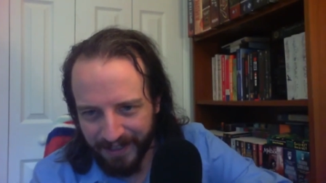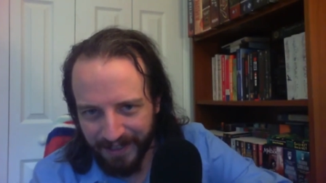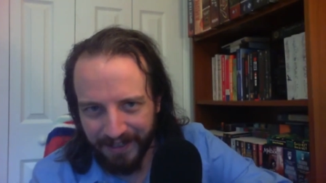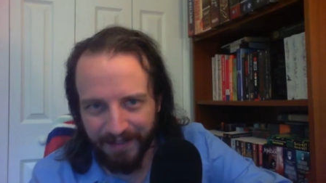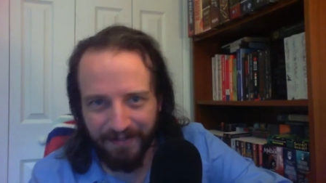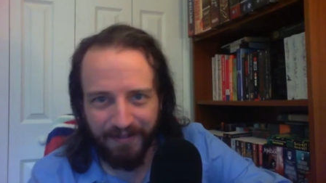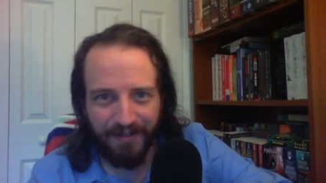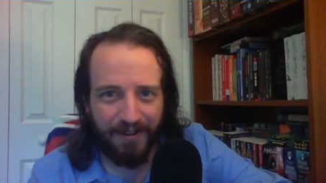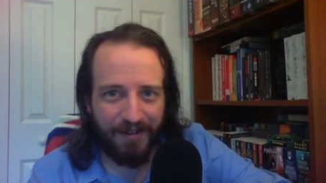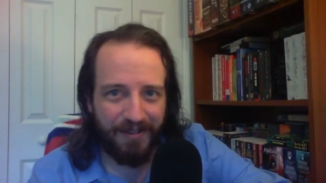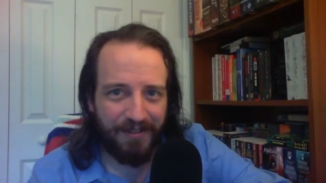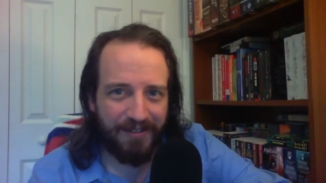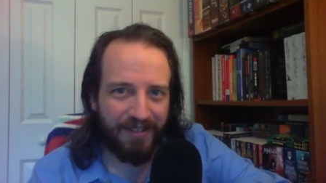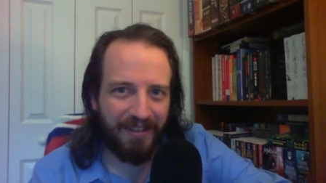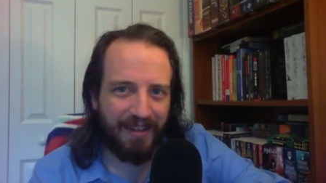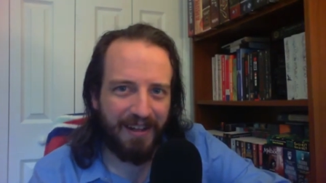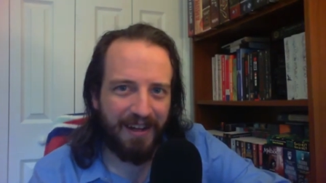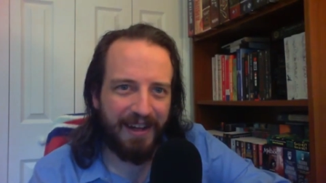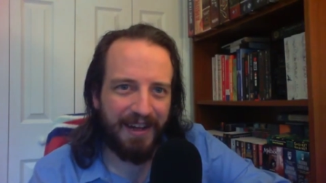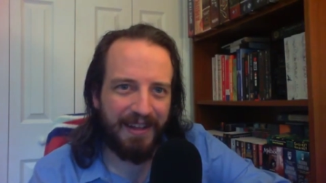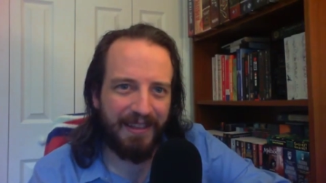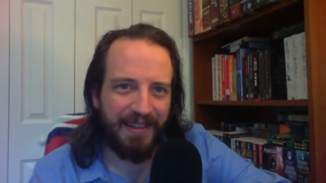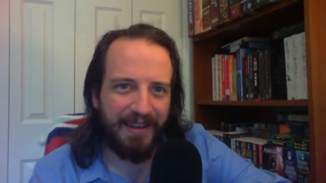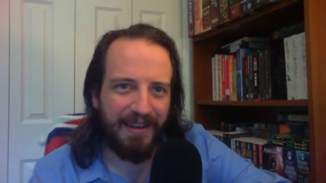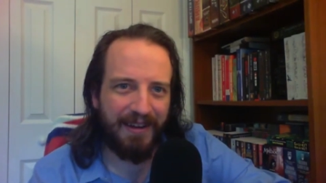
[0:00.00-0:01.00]
First
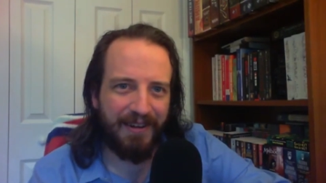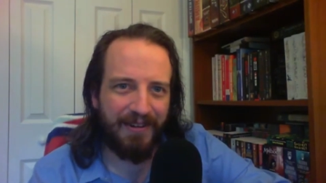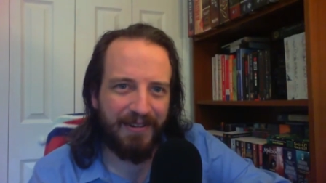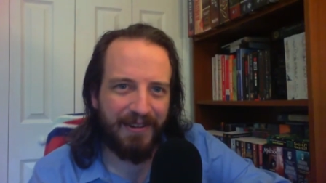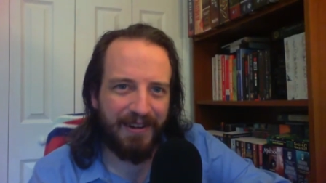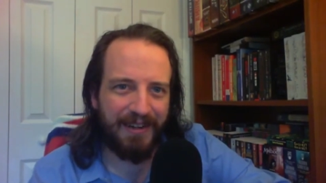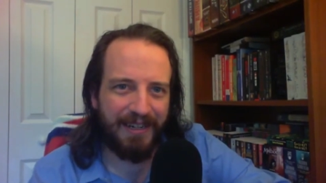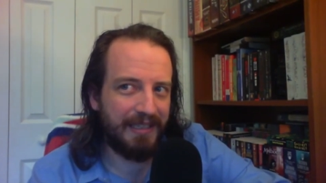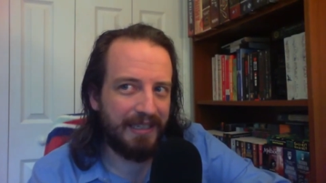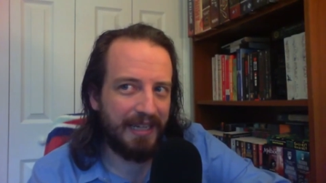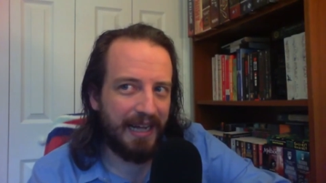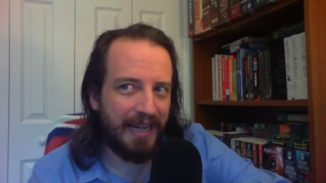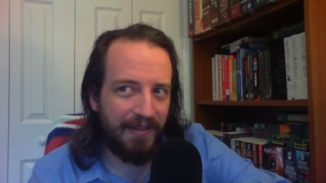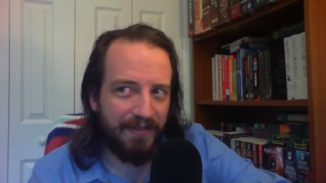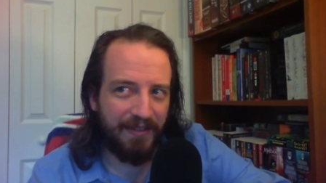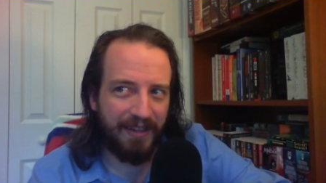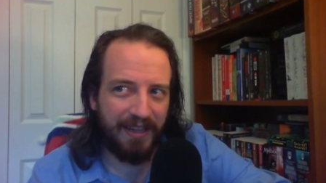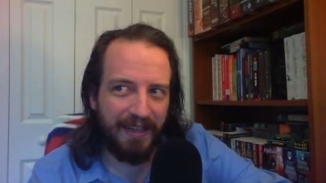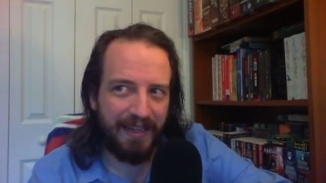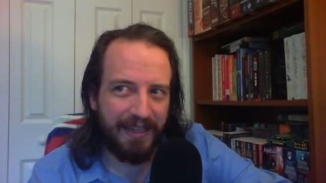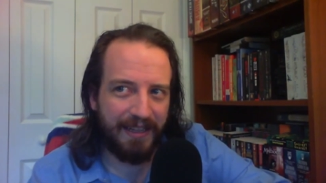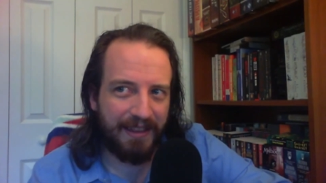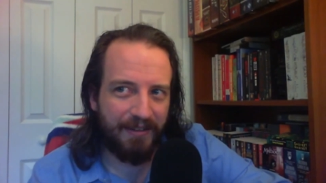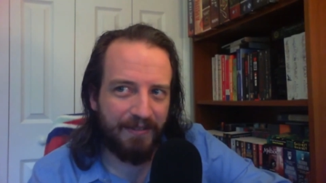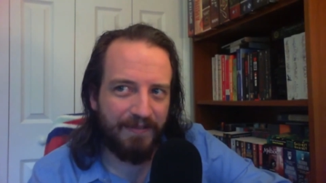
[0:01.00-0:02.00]
Law though. I feel
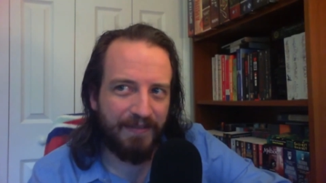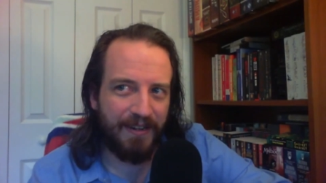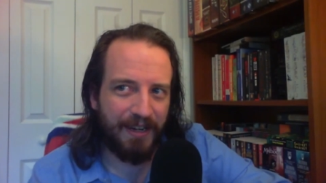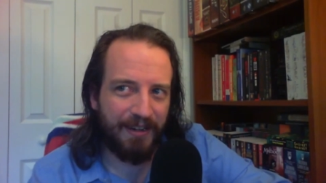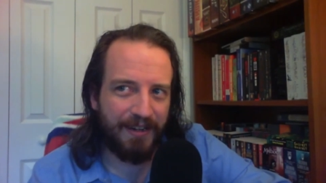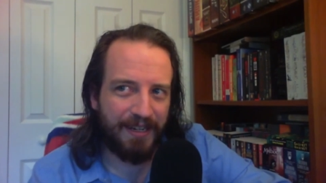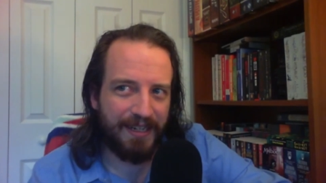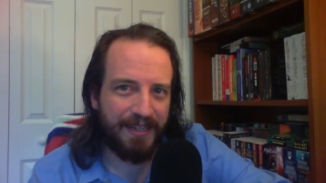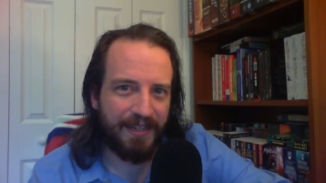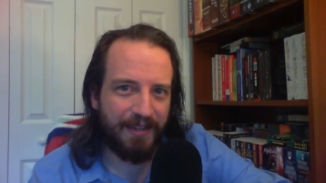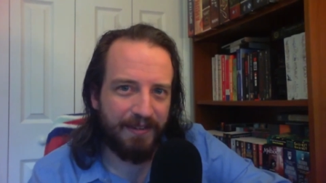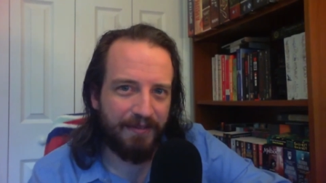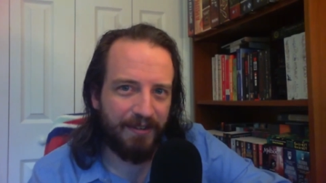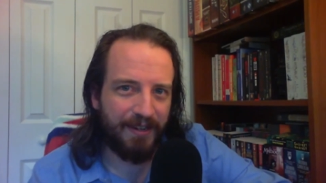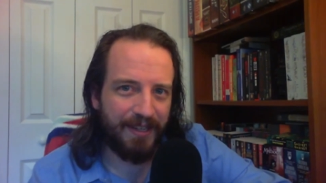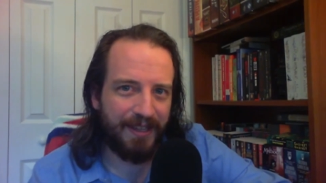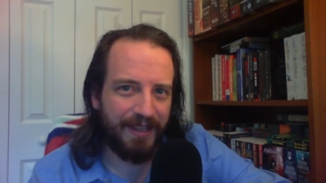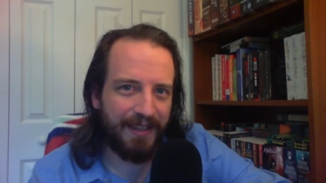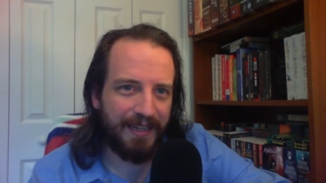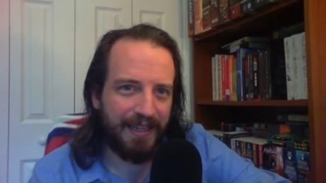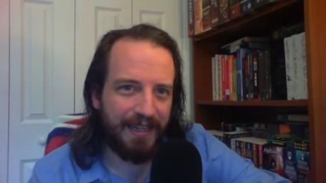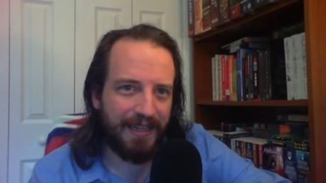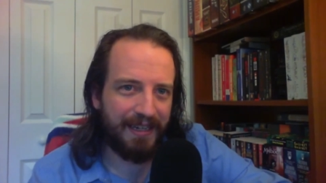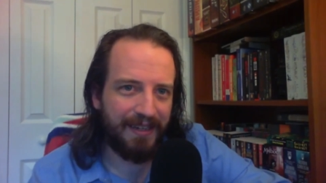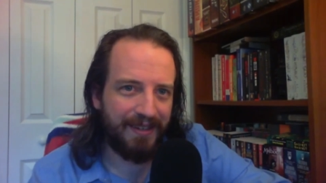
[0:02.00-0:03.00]
like they're very different
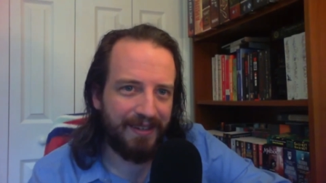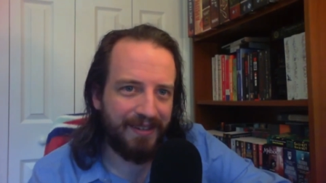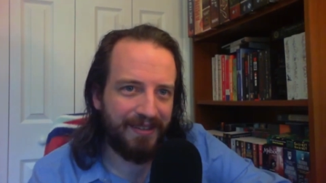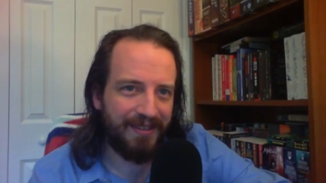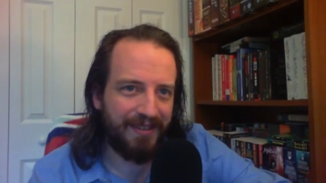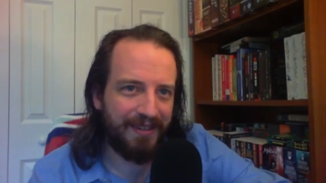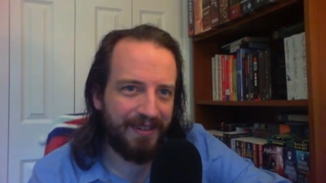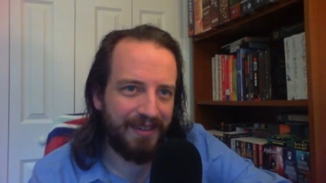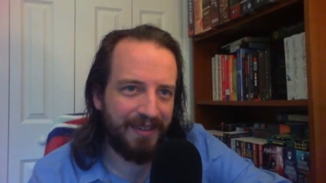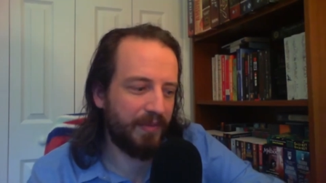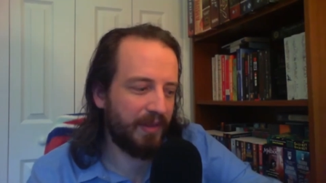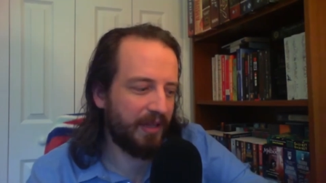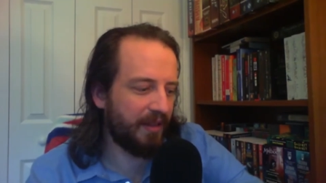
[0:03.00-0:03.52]
things.